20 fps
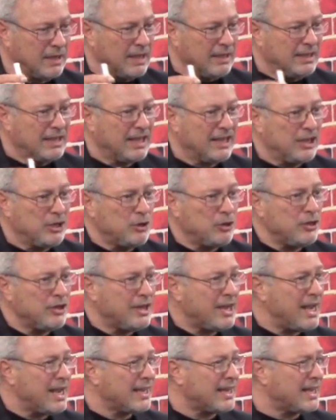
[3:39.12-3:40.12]
Now, you know you
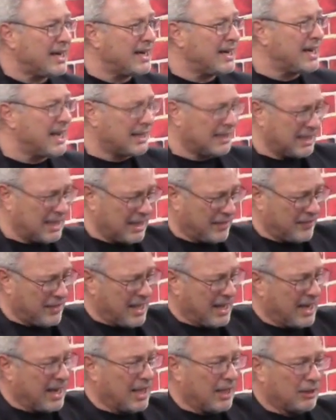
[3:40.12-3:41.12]
can't get a knot like
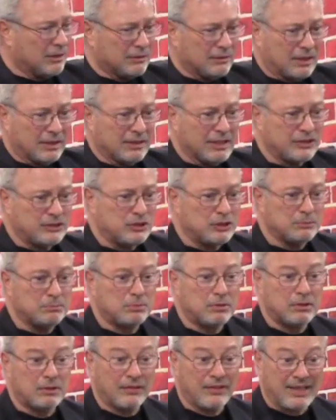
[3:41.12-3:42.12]
that out unless you
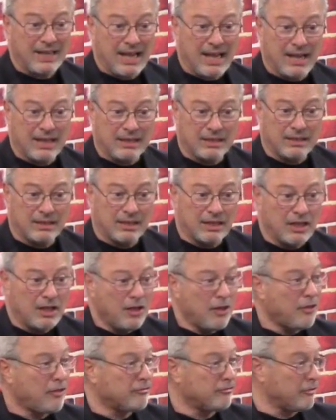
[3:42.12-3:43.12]
pull the end
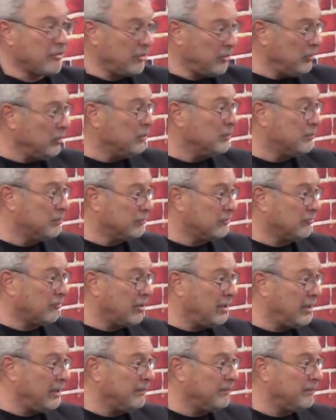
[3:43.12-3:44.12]
through the loop,
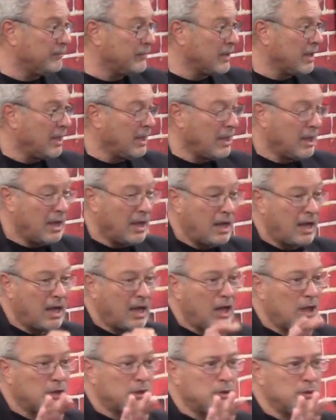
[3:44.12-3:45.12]
right?
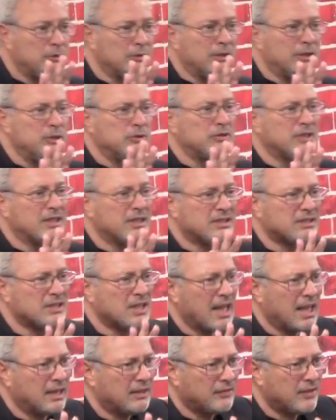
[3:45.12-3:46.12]
I'll do it using
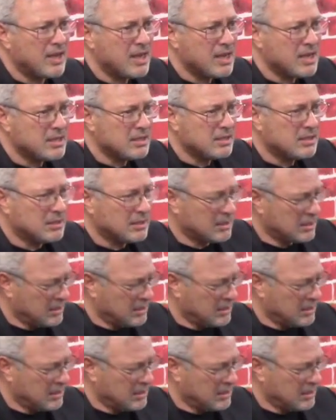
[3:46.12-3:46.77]
sleight of hand.